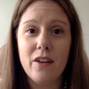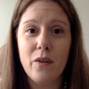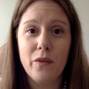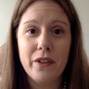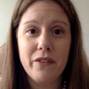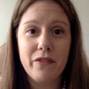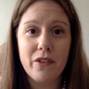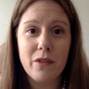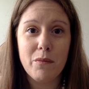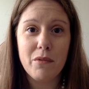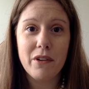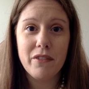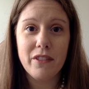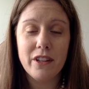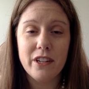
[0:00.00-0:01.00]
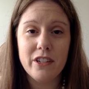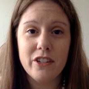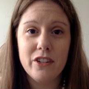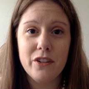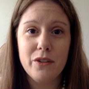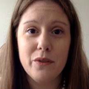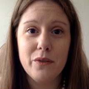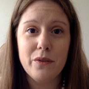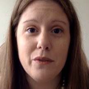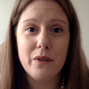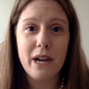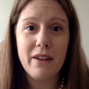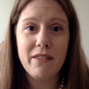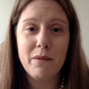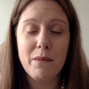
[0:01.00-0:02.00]
only for the privileged who
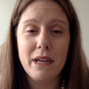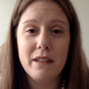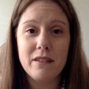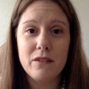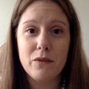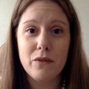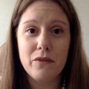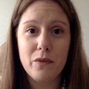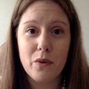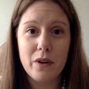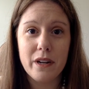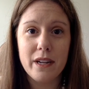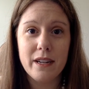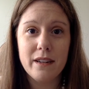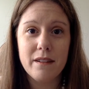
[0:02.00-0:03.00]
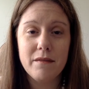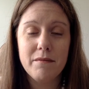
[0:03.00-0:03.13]
have the means to afford it.